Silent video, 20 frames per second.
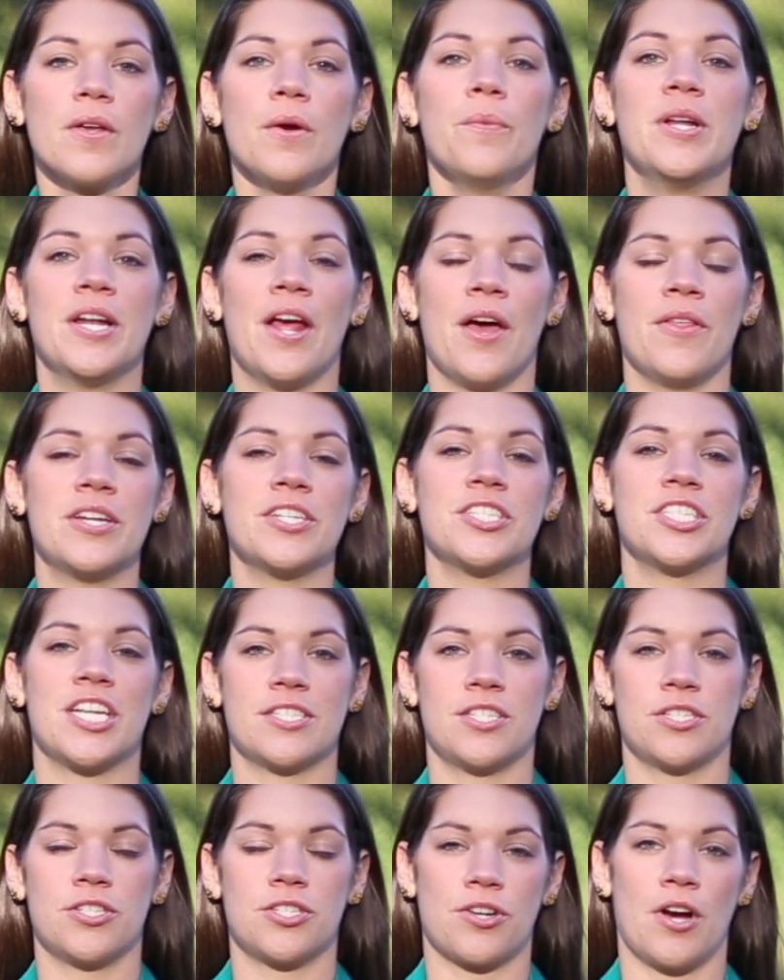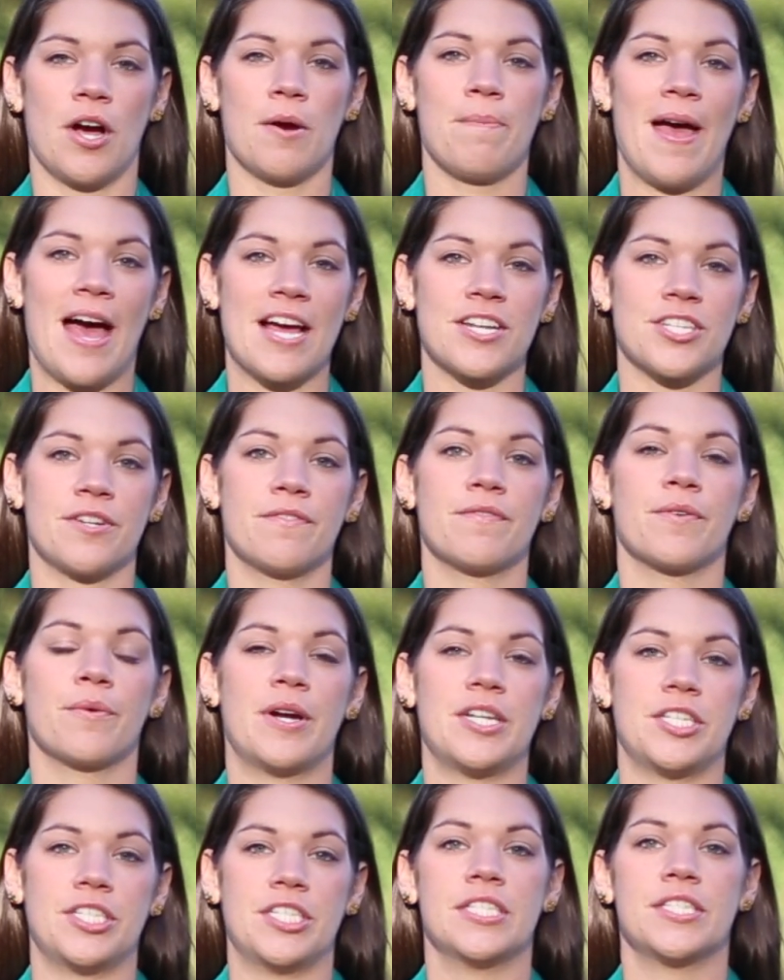We know that she has a strong passion for
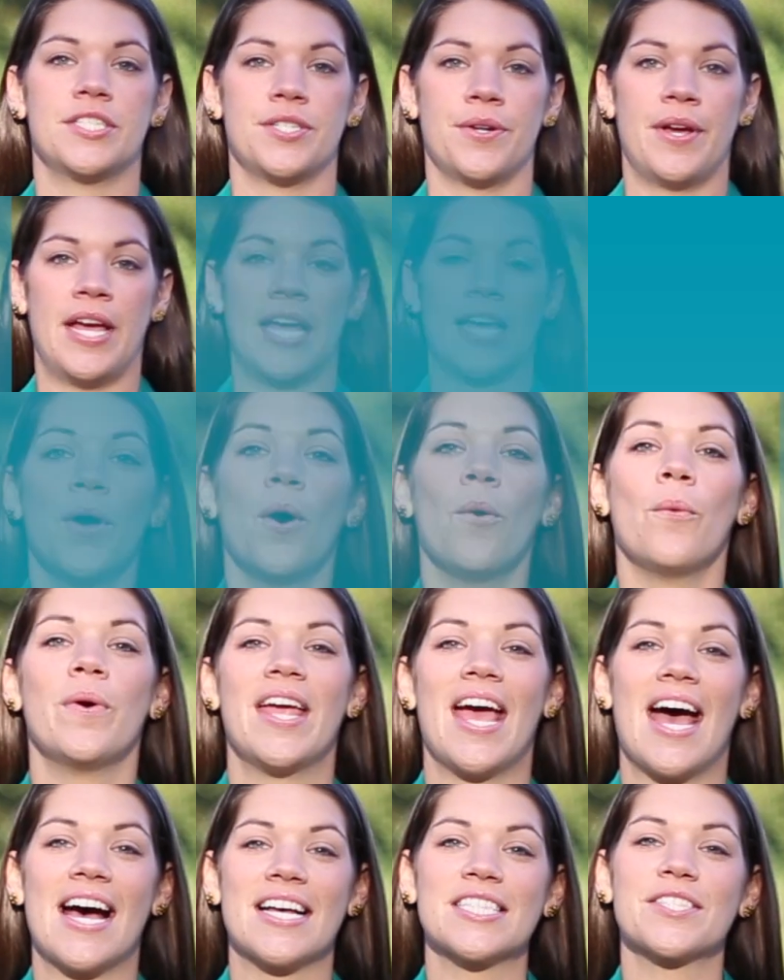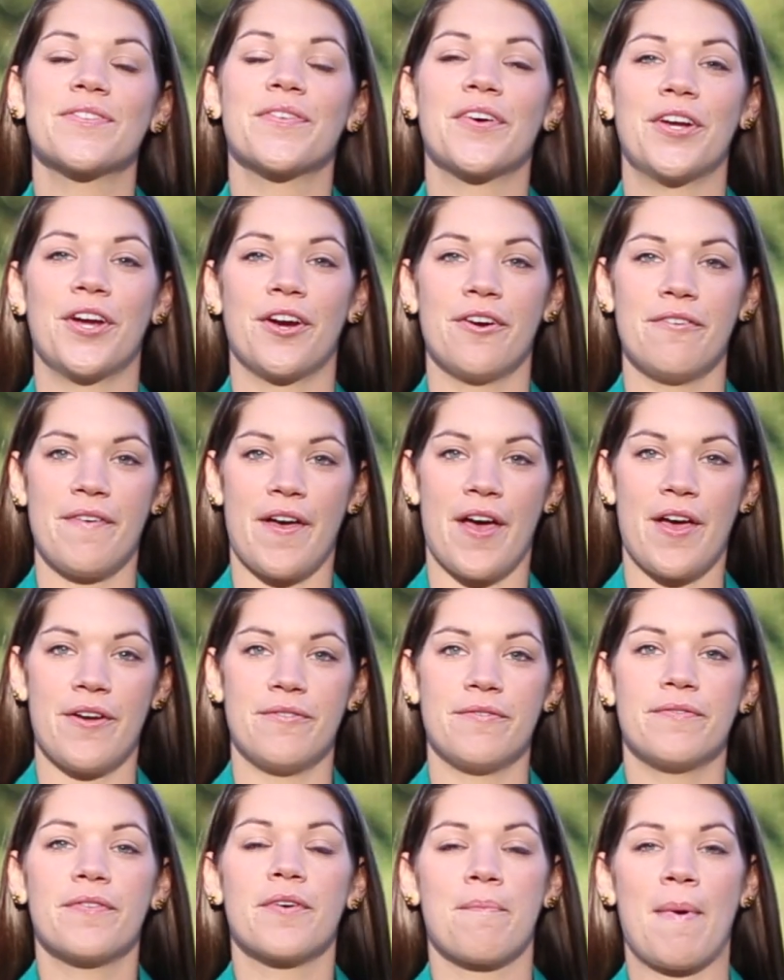what she's doing. We ask for your
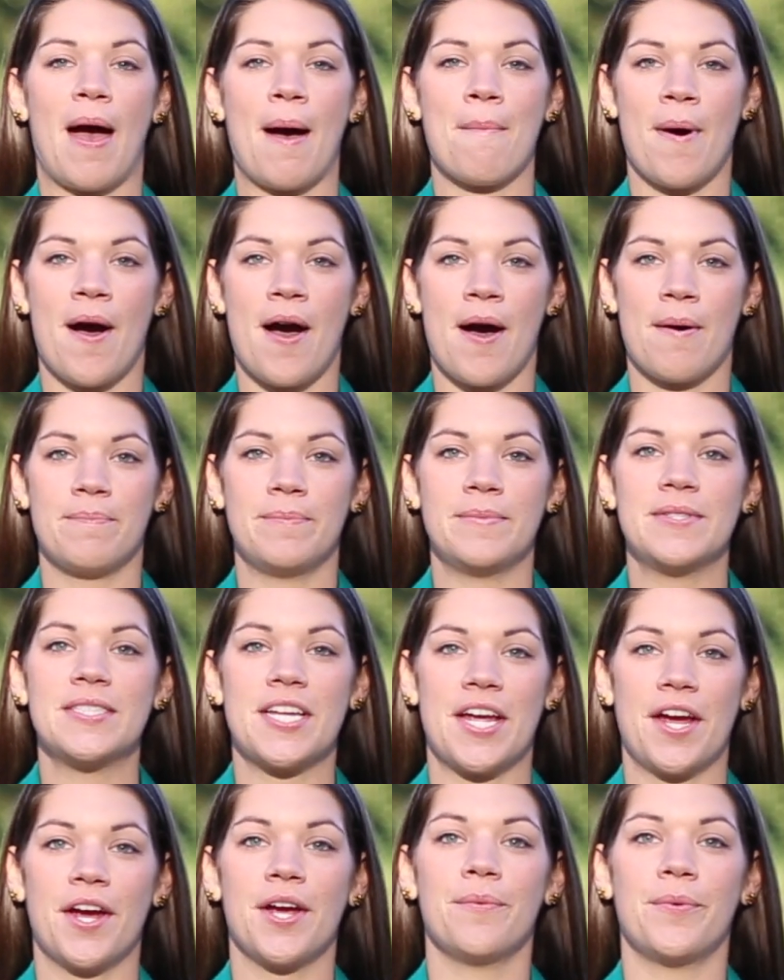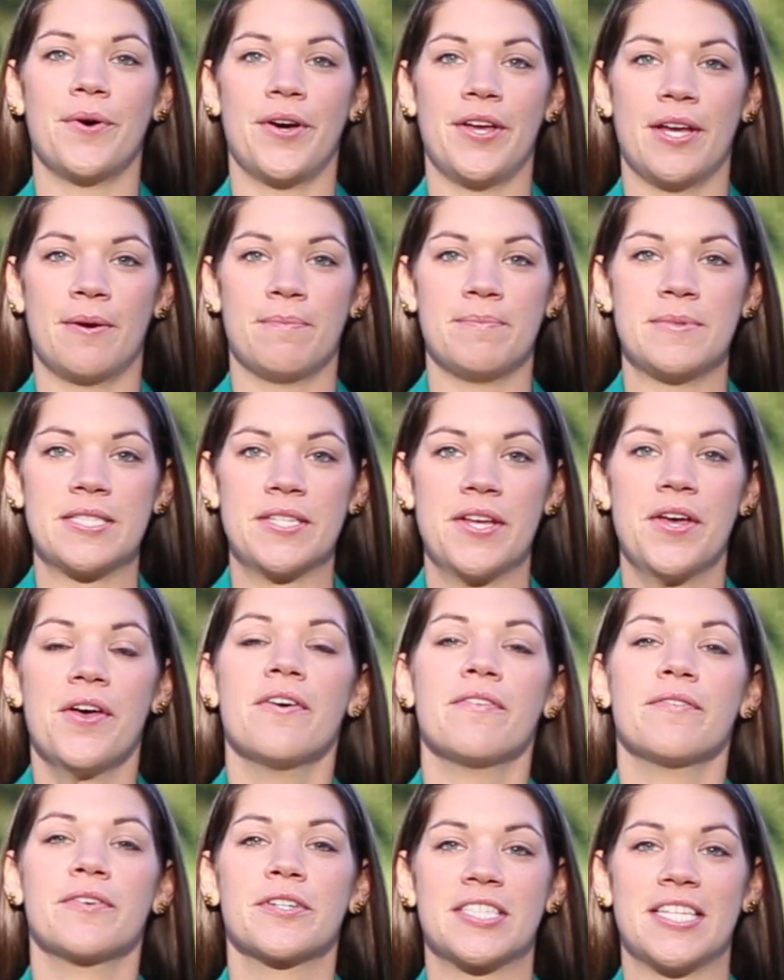vote for my mom, Terri Williams,
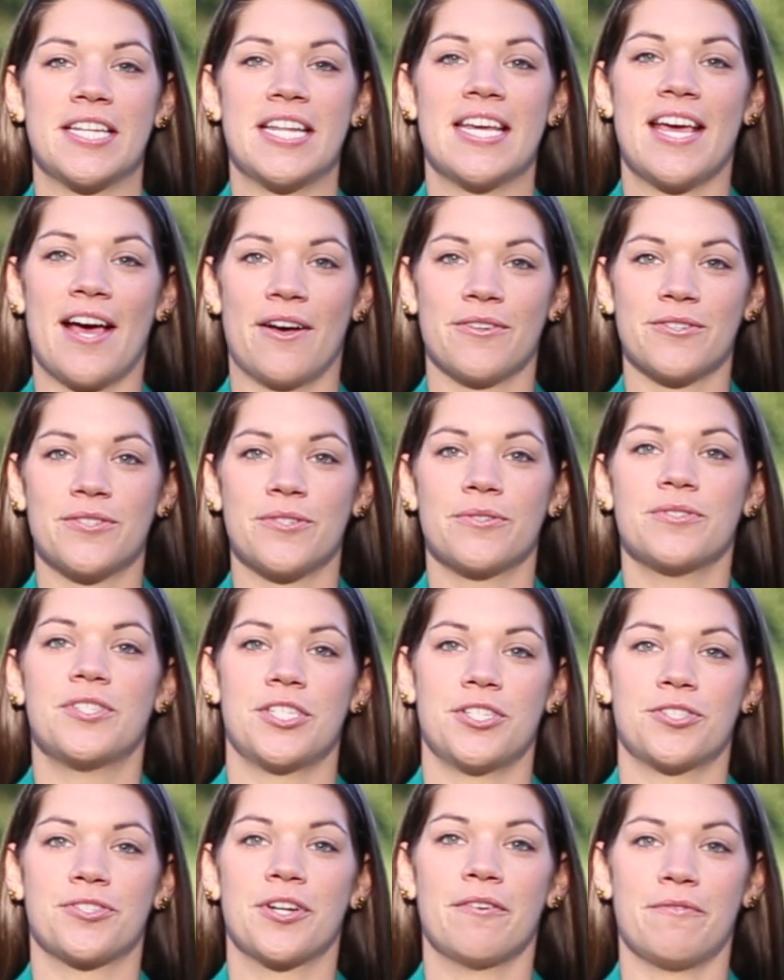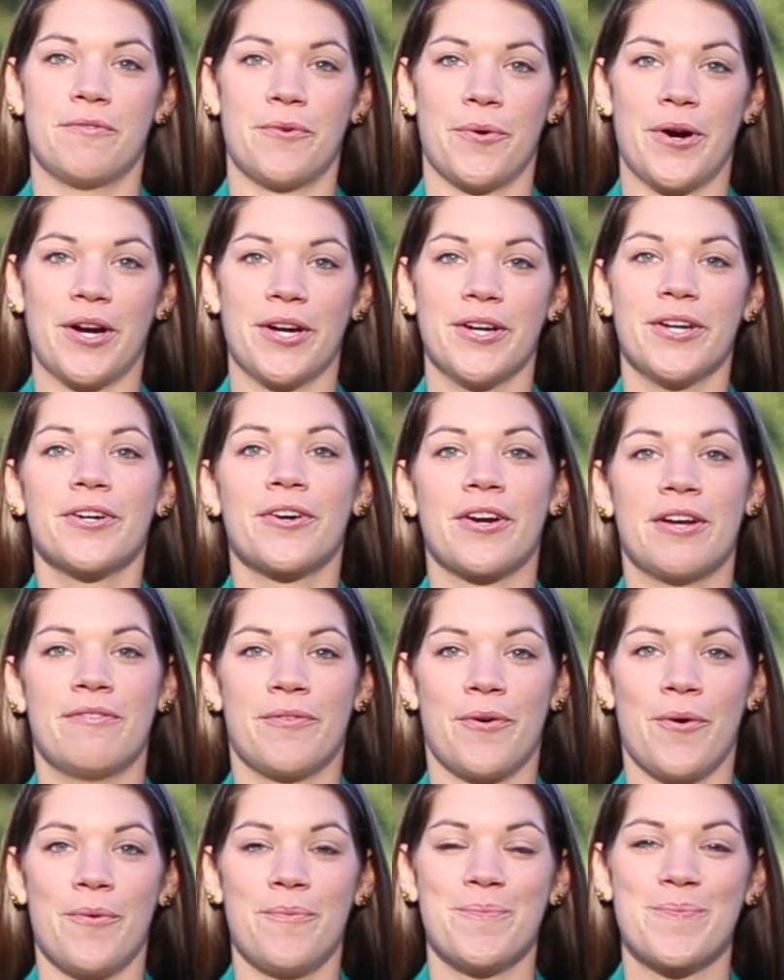for City Council District 4,
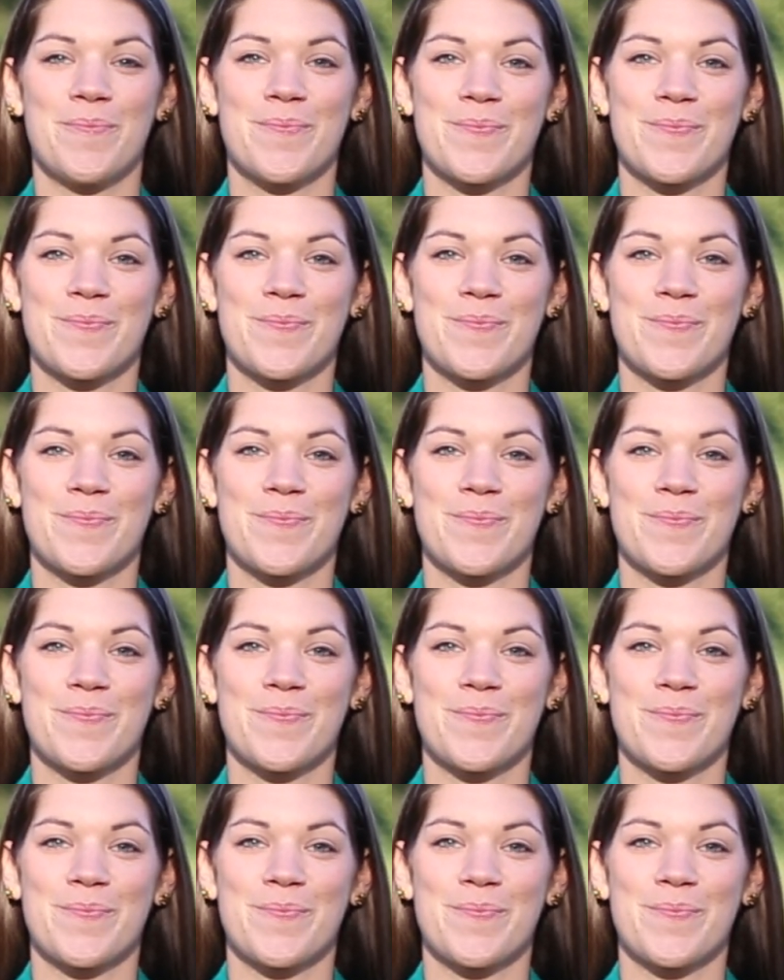Greenville.